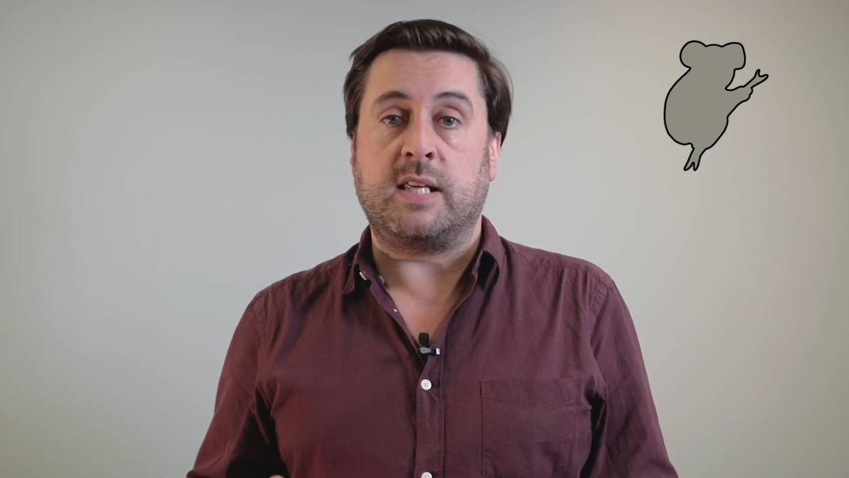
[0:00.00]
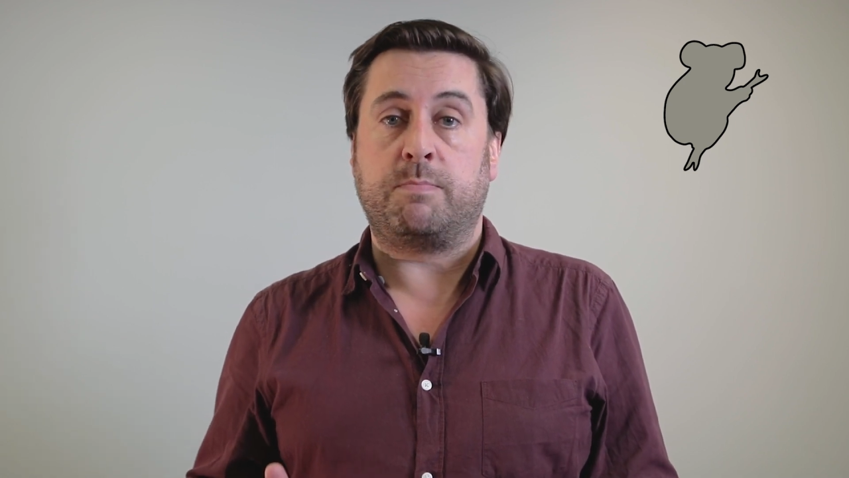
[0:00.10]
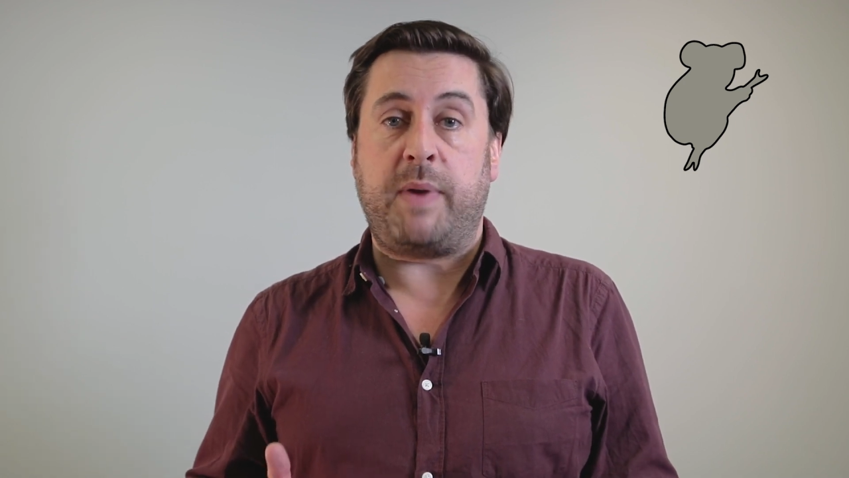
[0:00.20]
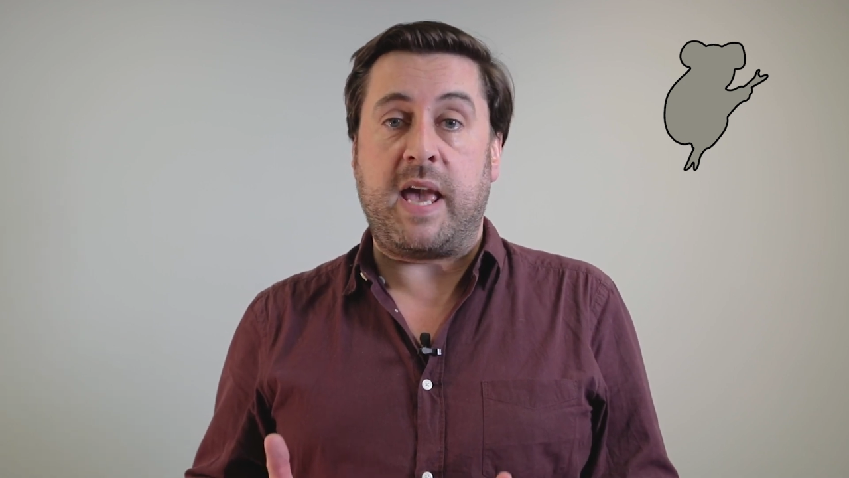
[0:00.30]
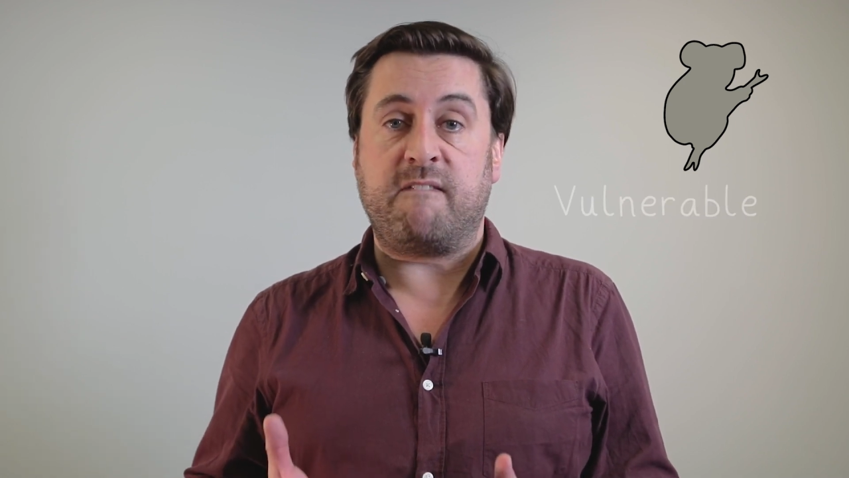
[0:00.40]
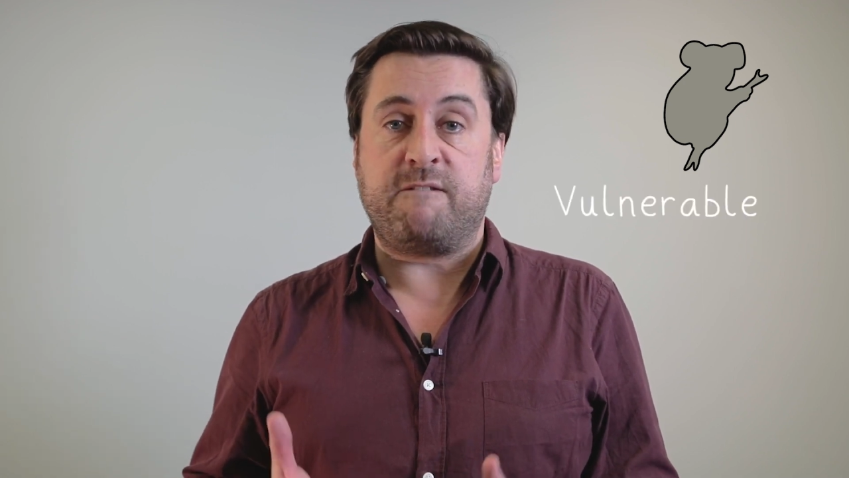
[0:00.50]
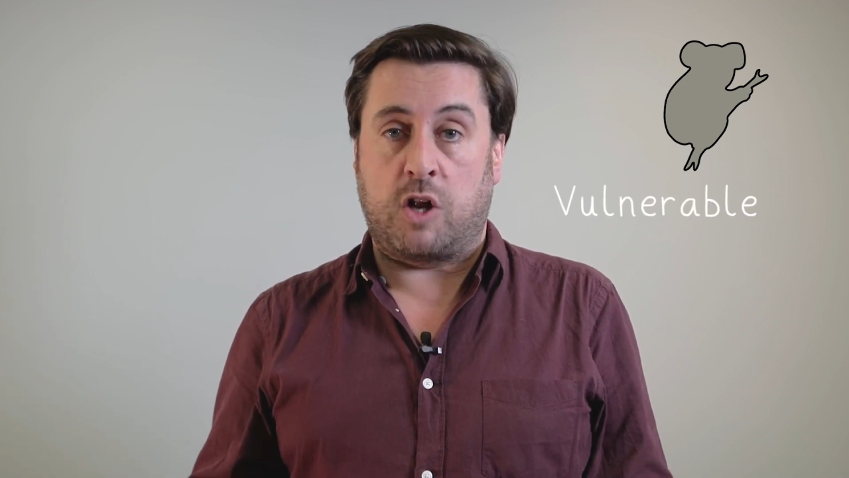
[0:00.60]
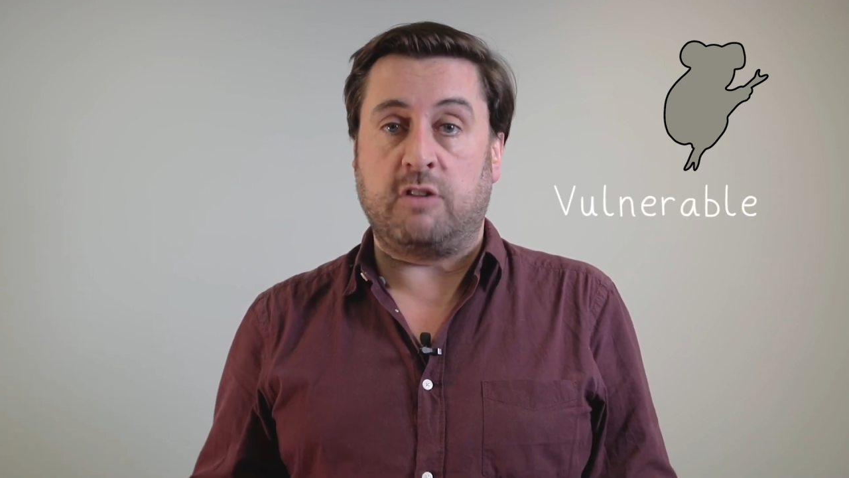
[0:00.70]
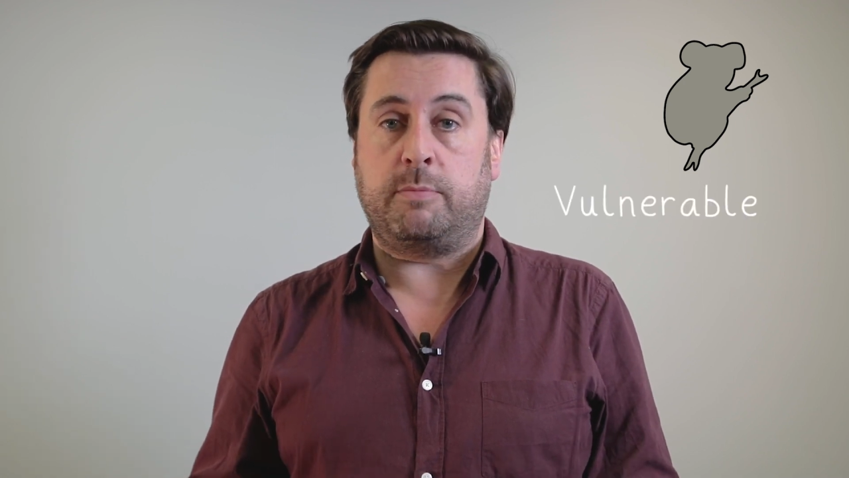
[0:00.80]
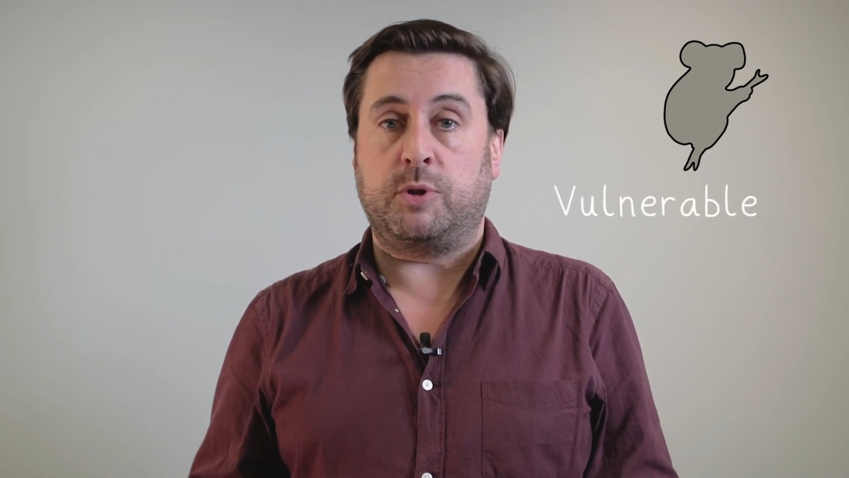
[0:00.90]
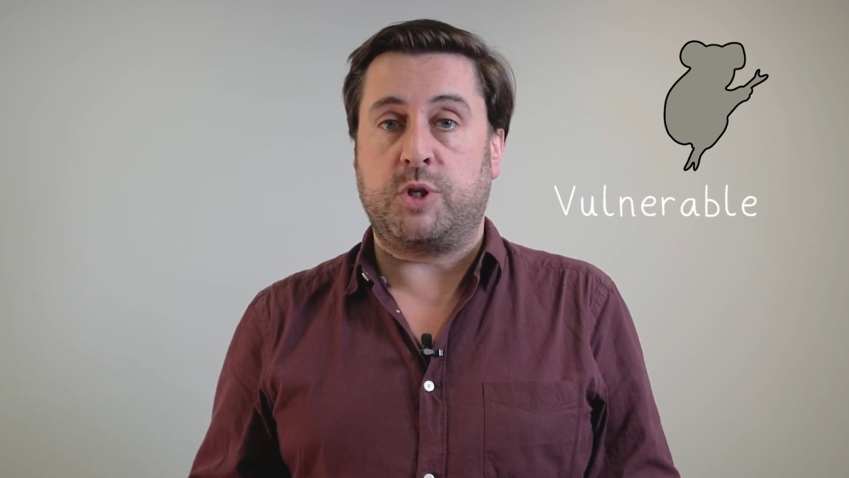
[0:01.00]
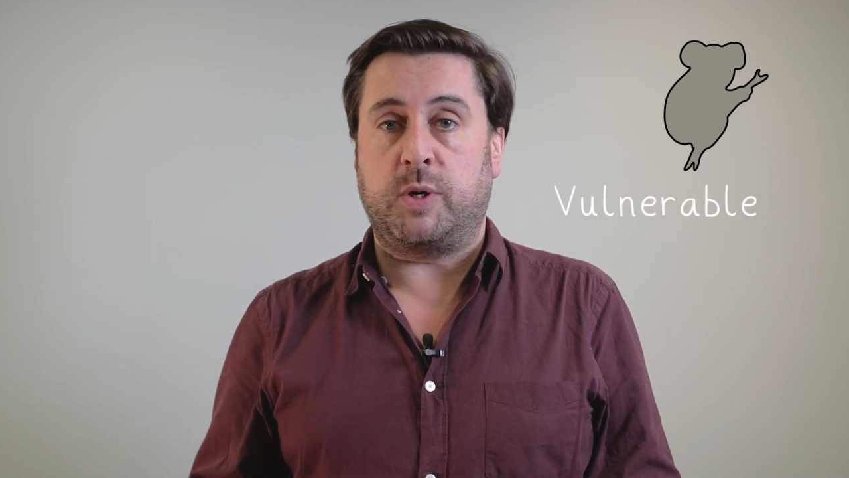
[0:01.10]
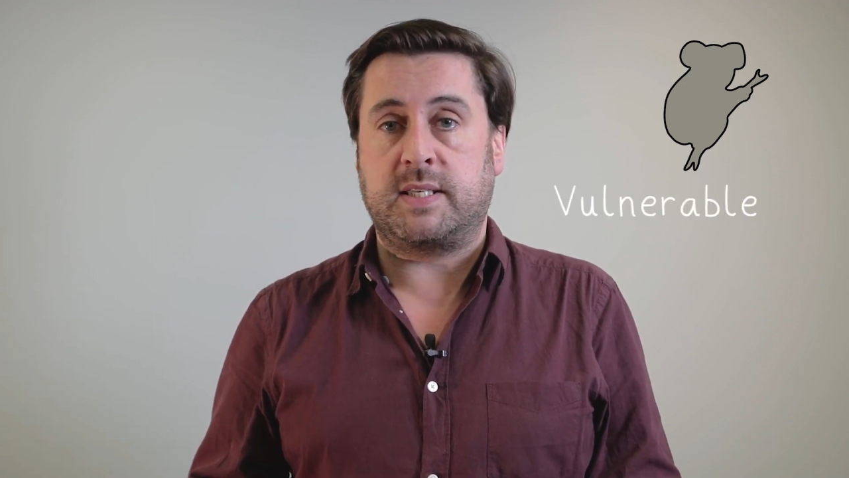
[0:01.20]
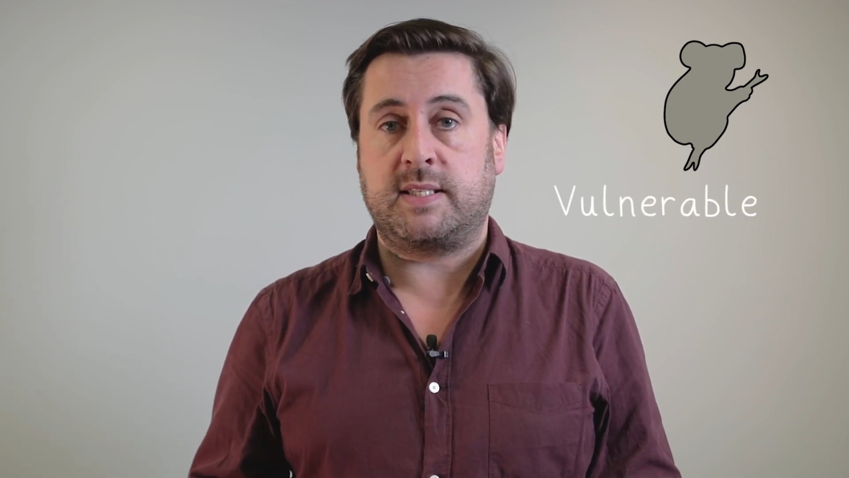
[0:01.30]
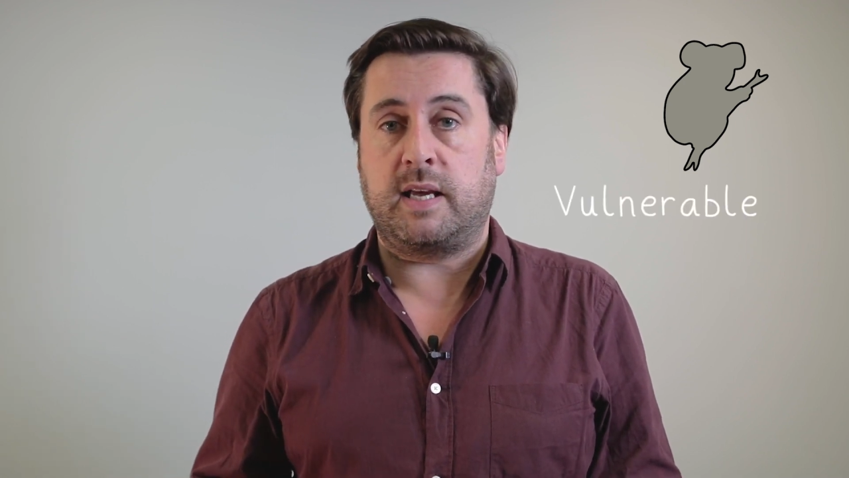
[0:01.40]
as being vulnerable to
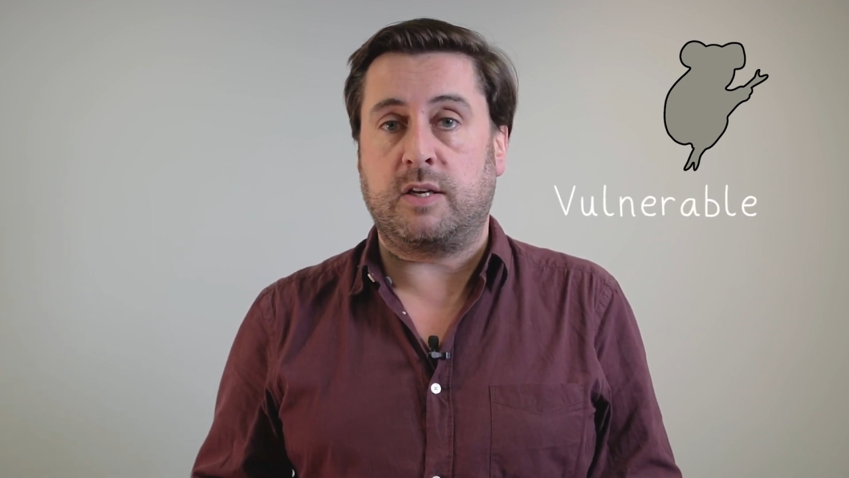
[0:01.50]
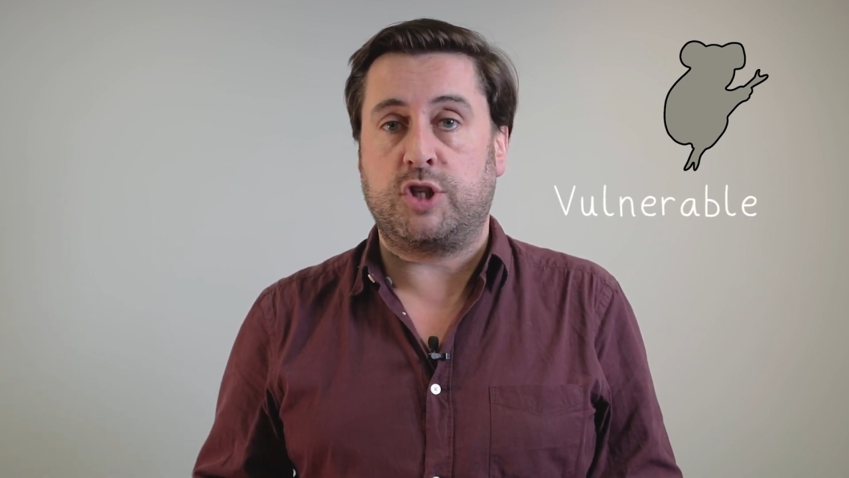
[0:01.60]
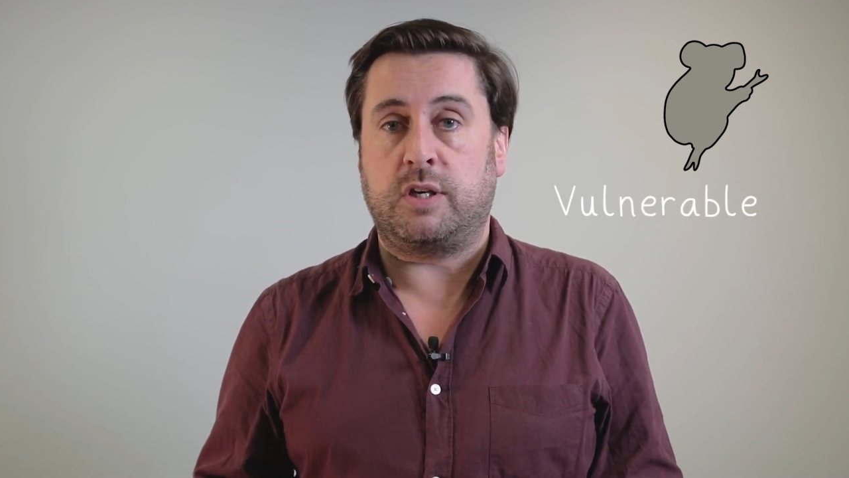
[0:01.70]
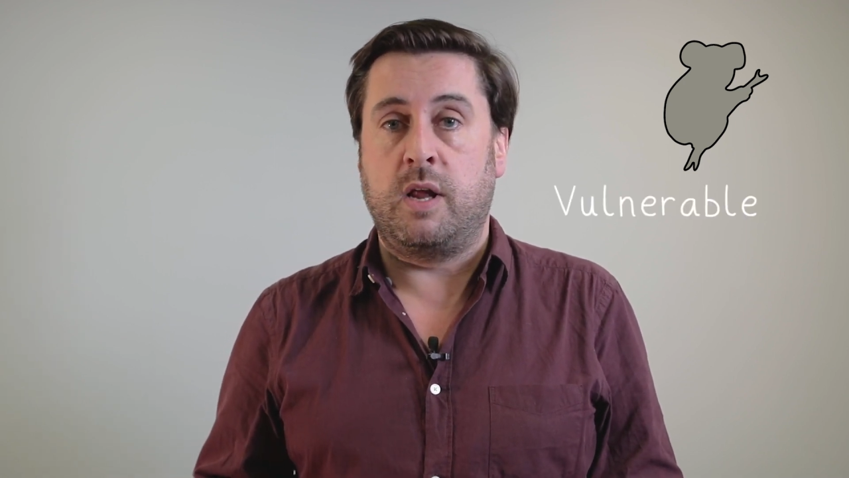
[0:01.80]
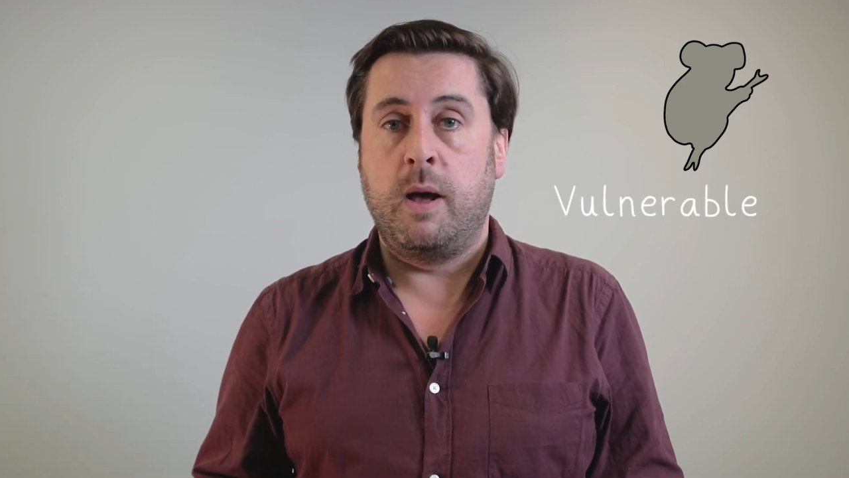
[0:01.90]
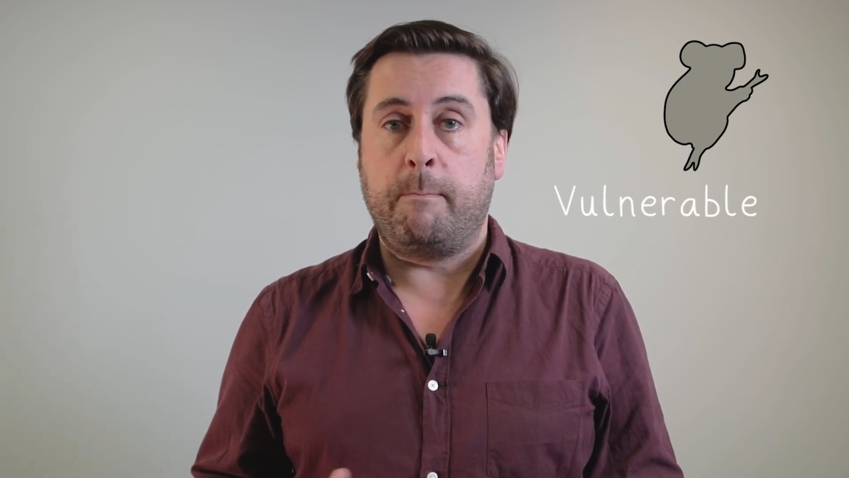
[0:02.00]
extinction